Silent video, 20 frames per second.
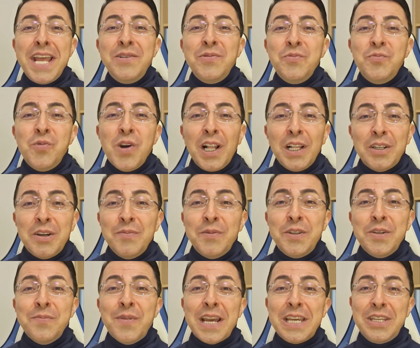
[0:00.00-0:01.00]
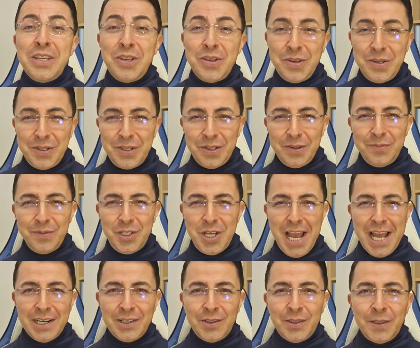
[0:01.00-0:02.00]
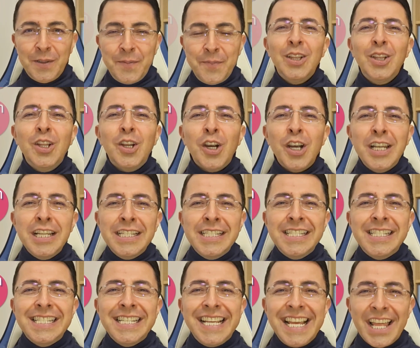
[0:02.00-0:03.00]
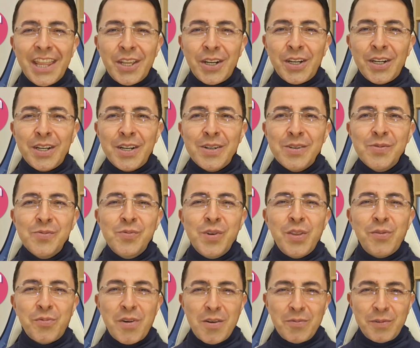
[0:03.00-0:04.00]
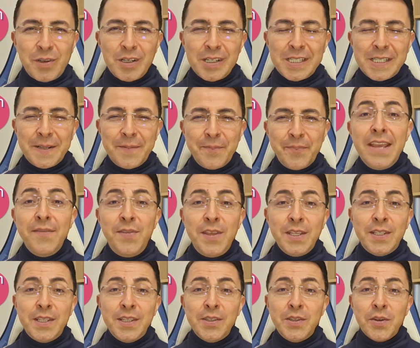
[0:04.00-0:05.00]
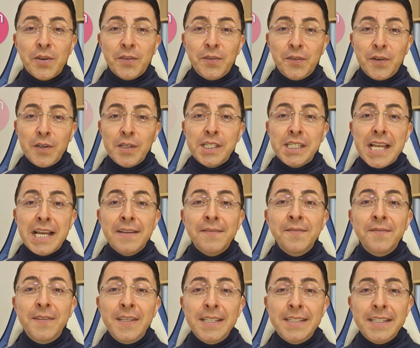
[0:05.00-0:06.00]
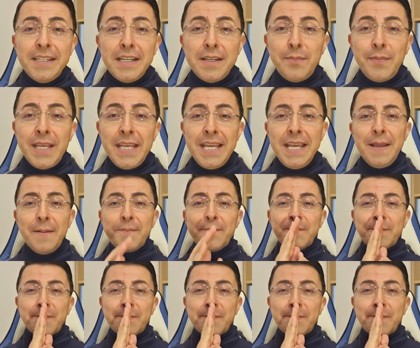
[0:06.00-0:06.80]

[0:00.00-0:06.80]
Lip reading: and welcome to my YouTube channel, Learning Together with Robert. If this is your first time visiting me,